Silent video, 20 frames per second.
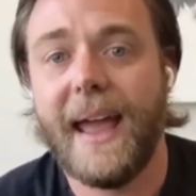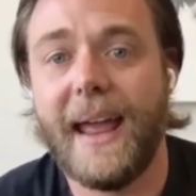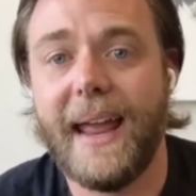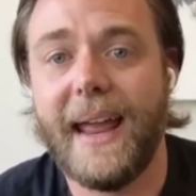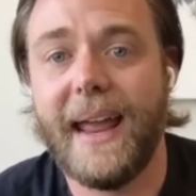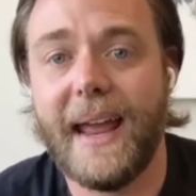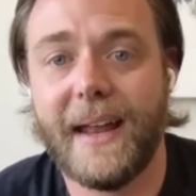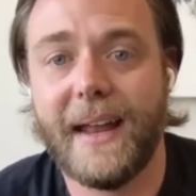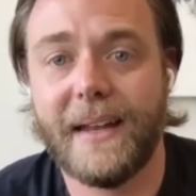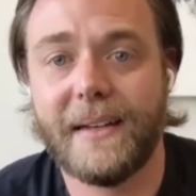
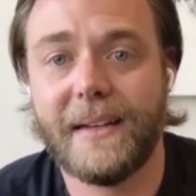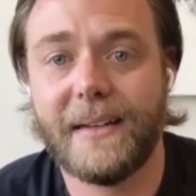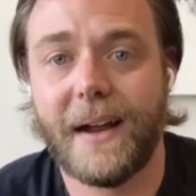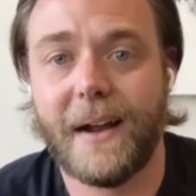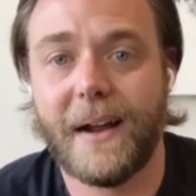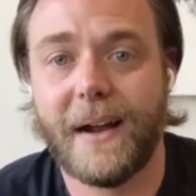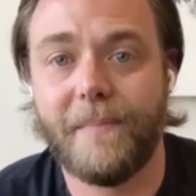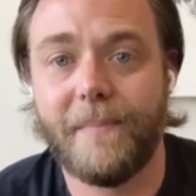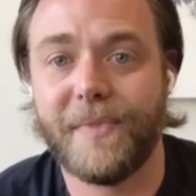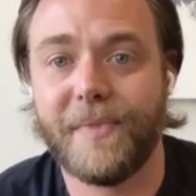And
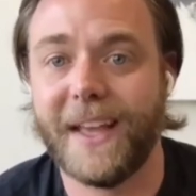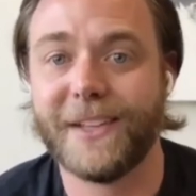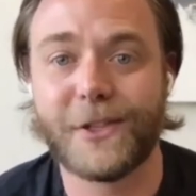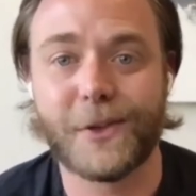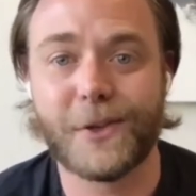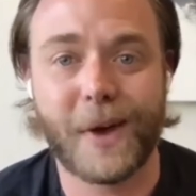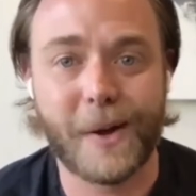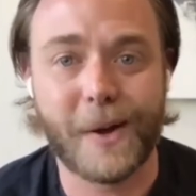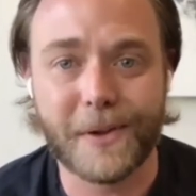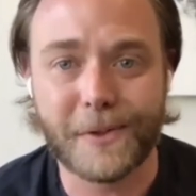
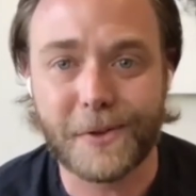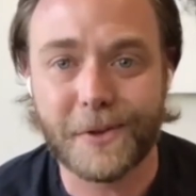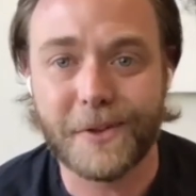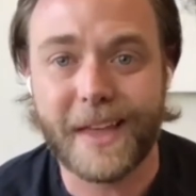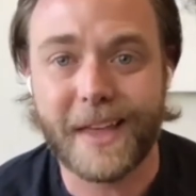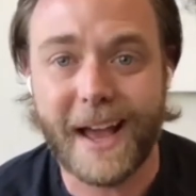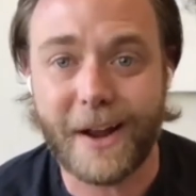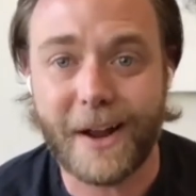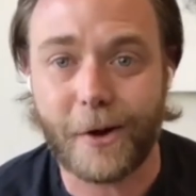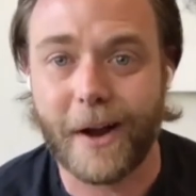so I went through
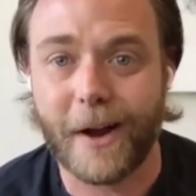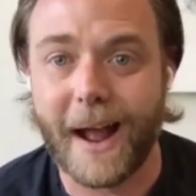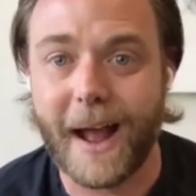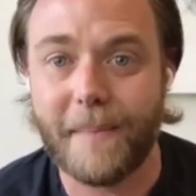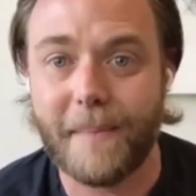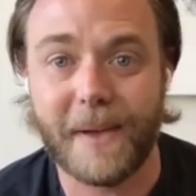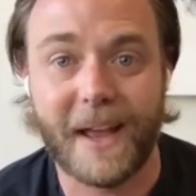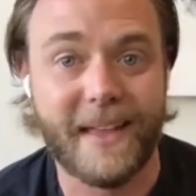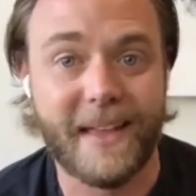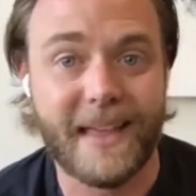that
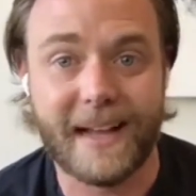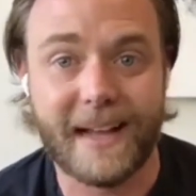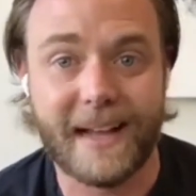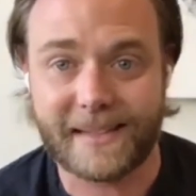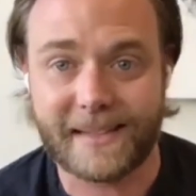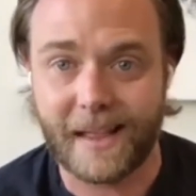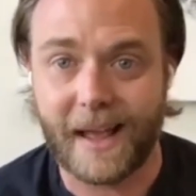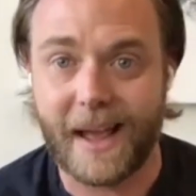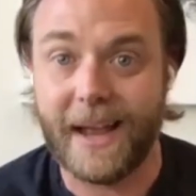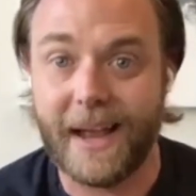crap, and
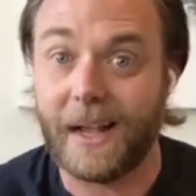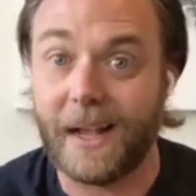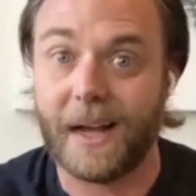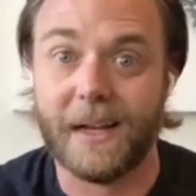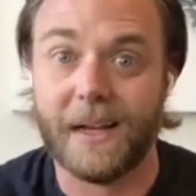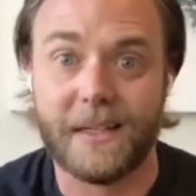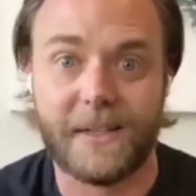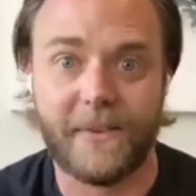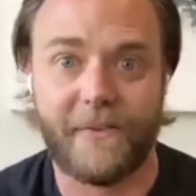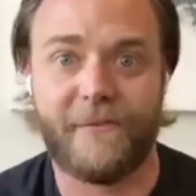that's like a
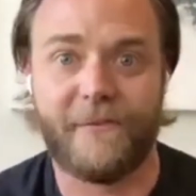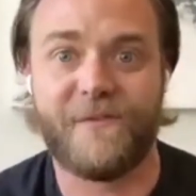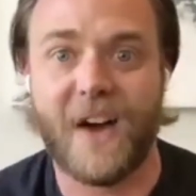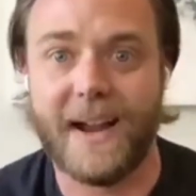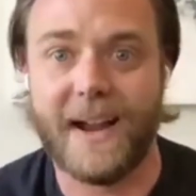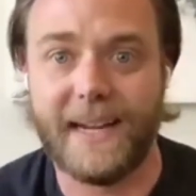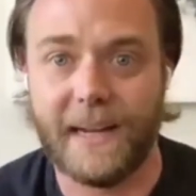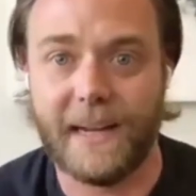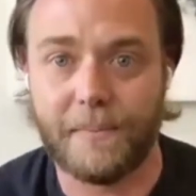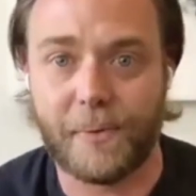
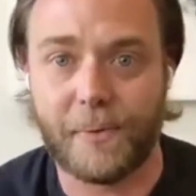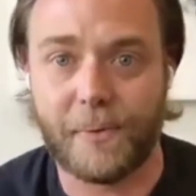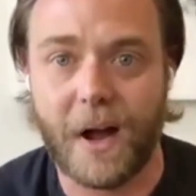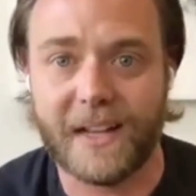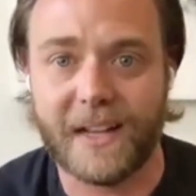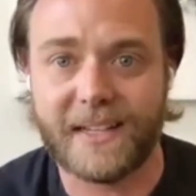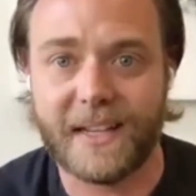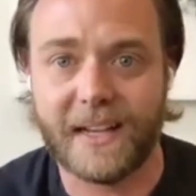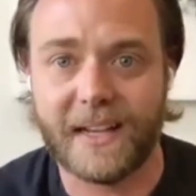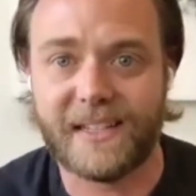defining
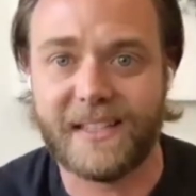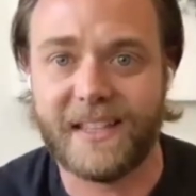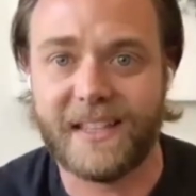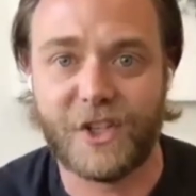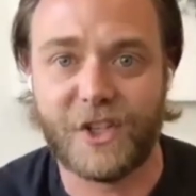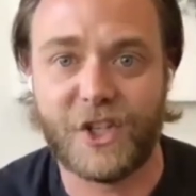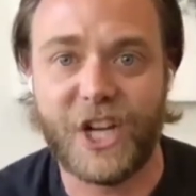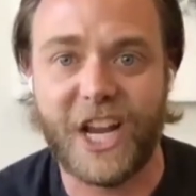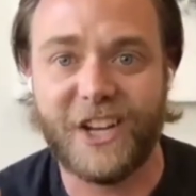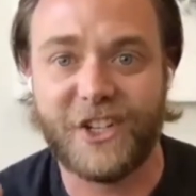process that
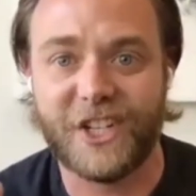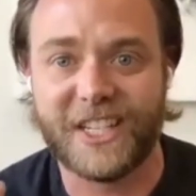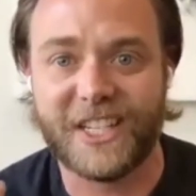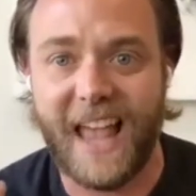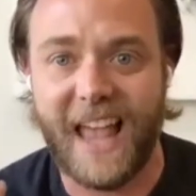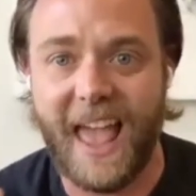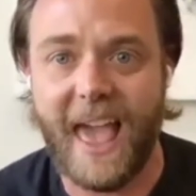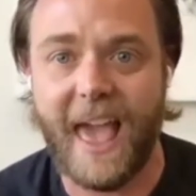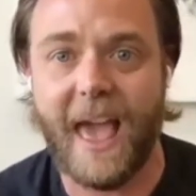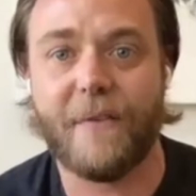changes
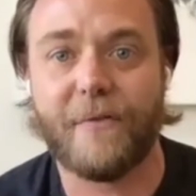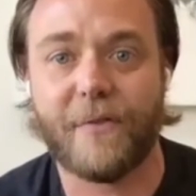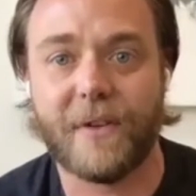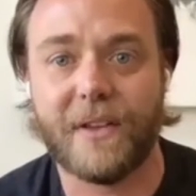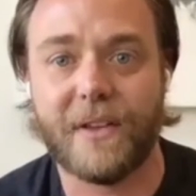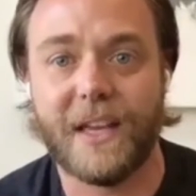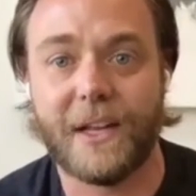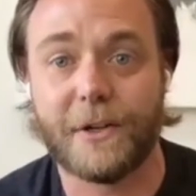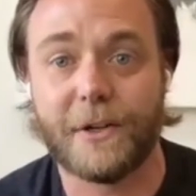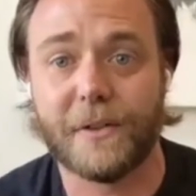
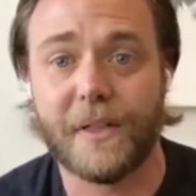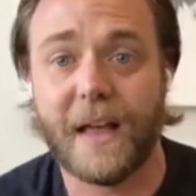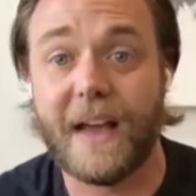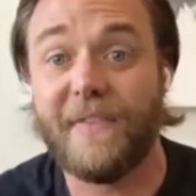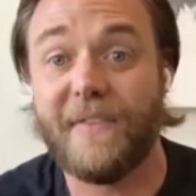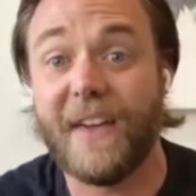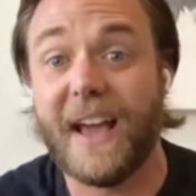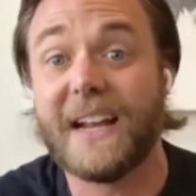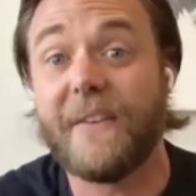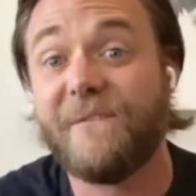everything in your
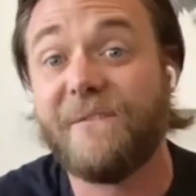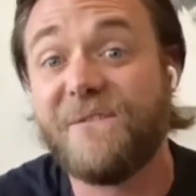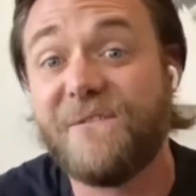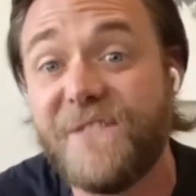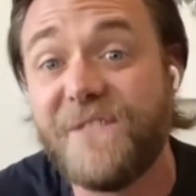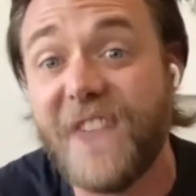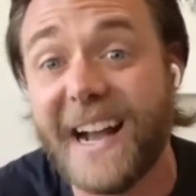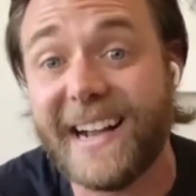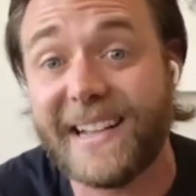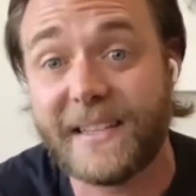life and
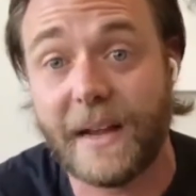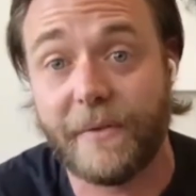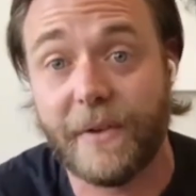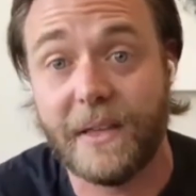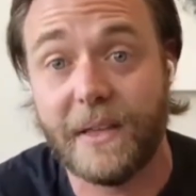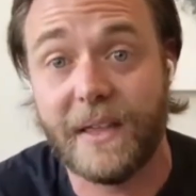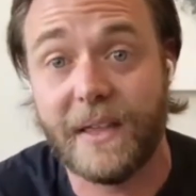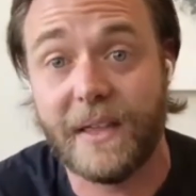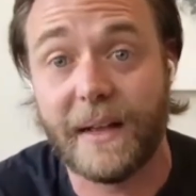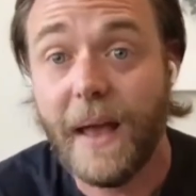affects
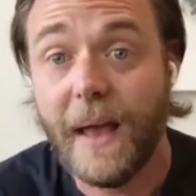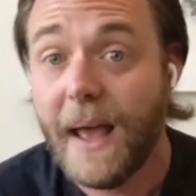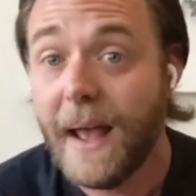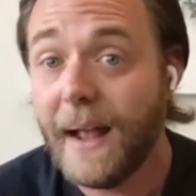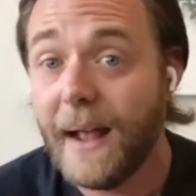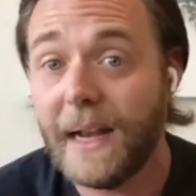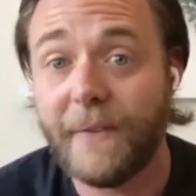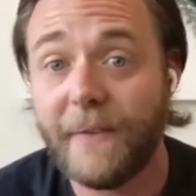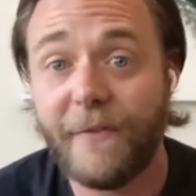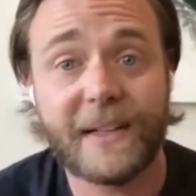everything.
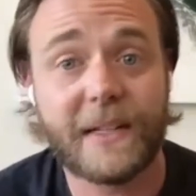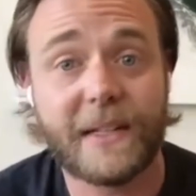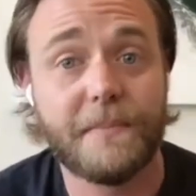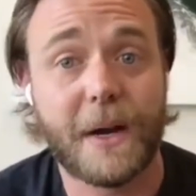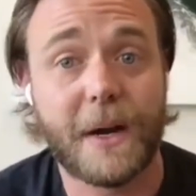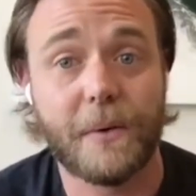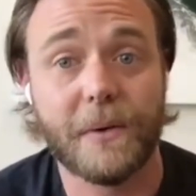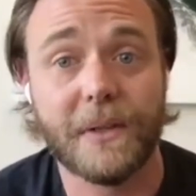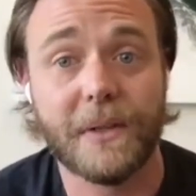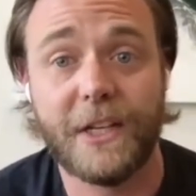It affected
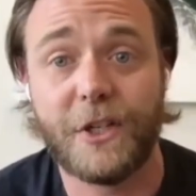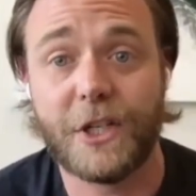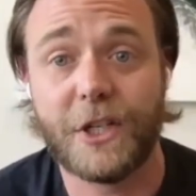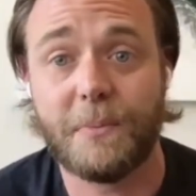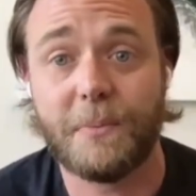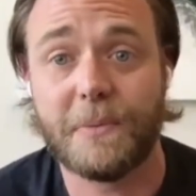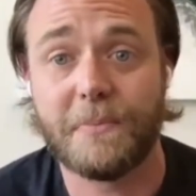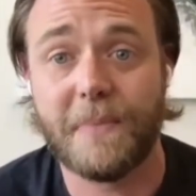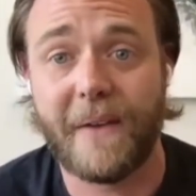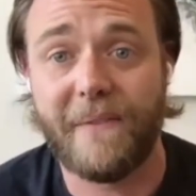my
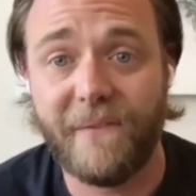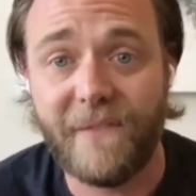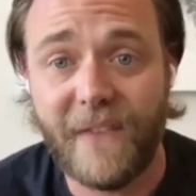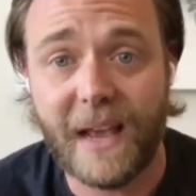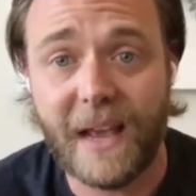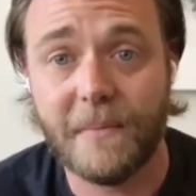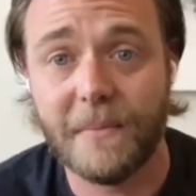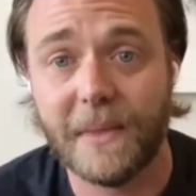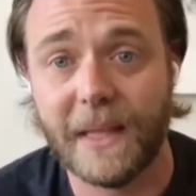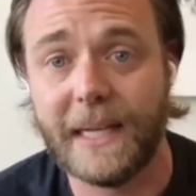relationship with my
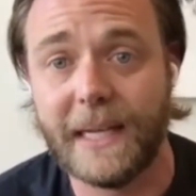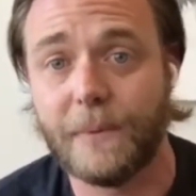family.